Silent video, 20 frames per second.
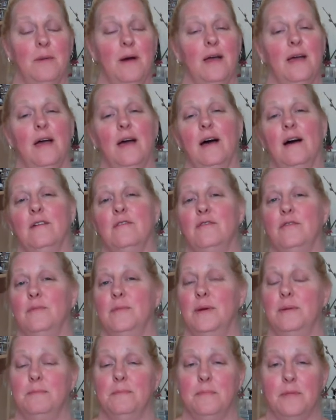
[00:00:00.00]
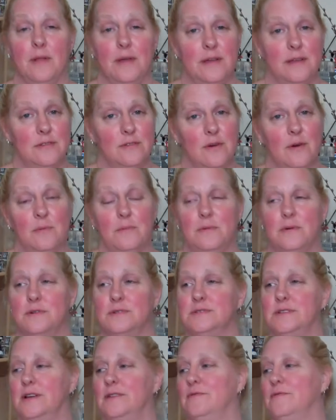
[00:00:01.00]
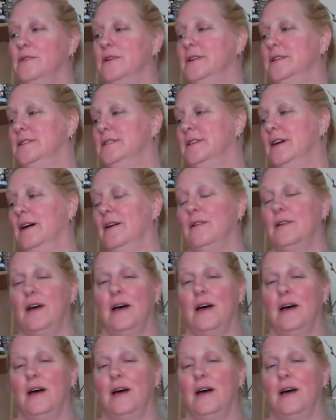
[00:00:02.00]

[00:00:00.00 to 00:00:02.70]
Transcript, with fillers: I have them in blank notebooks I've written down.